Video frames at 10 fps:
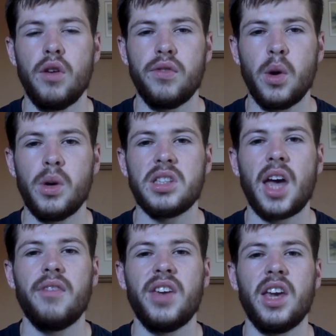viewers,
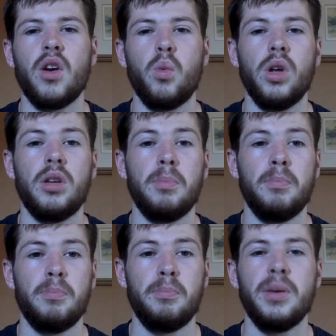I think would
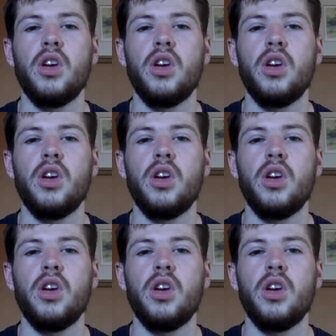be